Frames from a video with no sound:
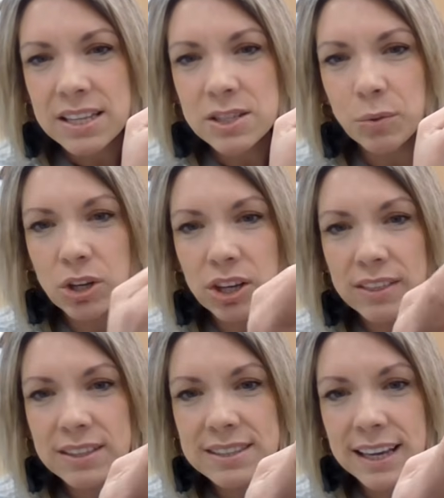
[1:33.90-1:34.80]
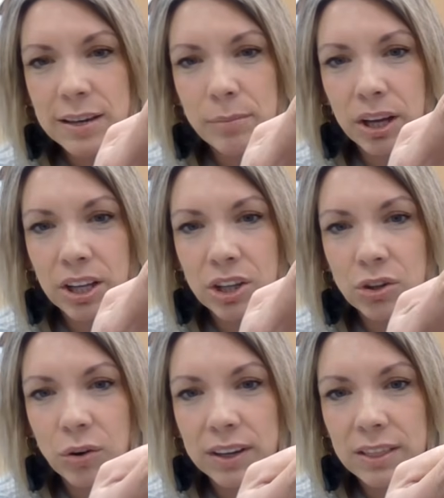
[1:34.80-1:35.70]
So when you hit the second button, you
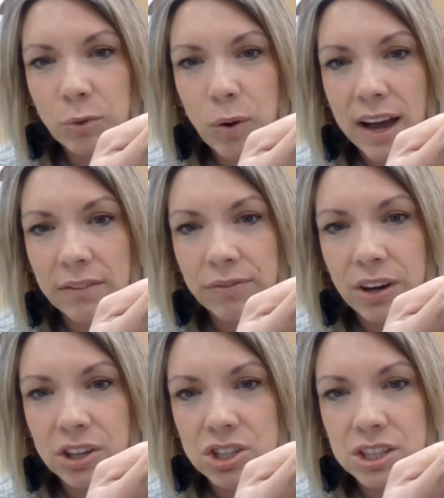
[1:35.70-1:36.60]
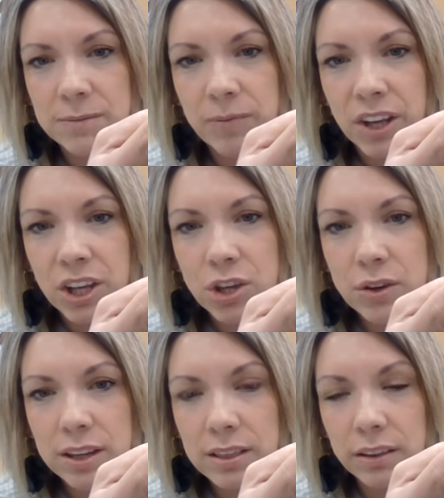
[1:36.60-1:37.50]
don't get the white function, you
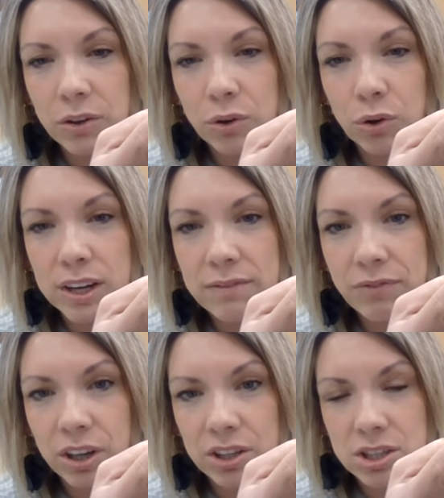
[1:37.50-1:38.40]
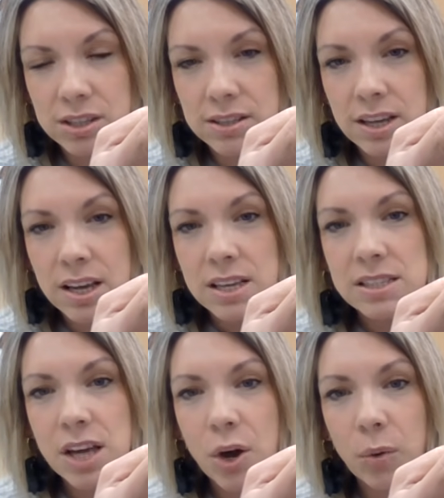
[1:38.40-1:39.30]
get the little green function.
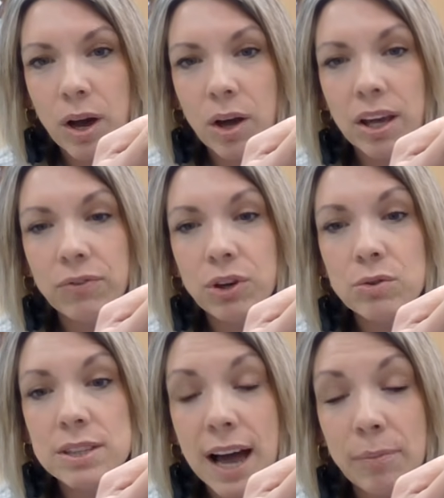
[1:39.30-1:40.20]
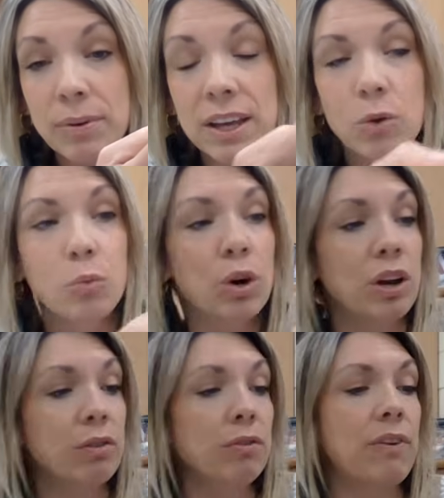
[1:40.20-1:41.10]
So if you type in
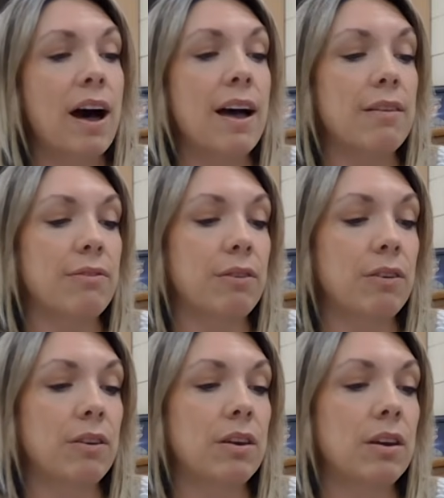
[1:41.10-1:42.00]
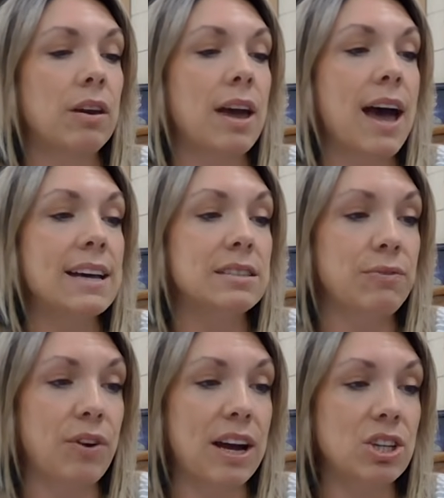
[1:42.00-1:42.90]
1/5 as a
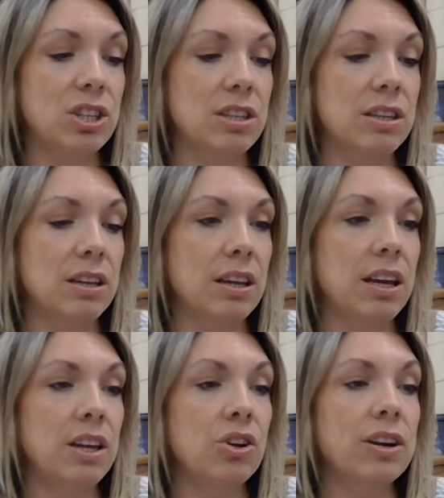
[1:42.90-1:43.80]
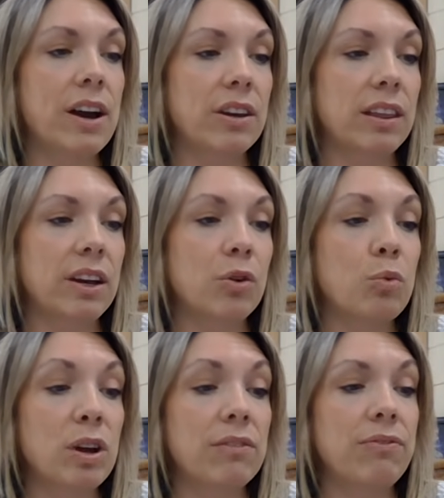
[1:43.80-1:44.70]
fraction in your calculator,
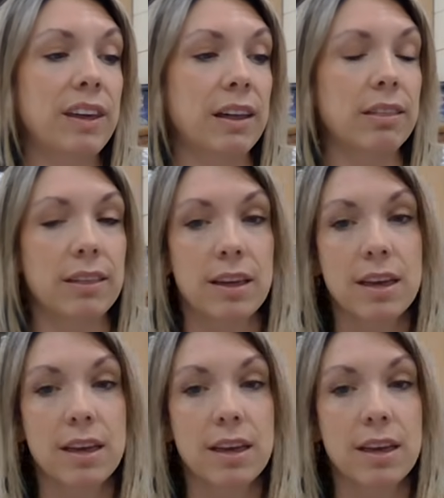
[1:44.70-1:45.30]
1/5,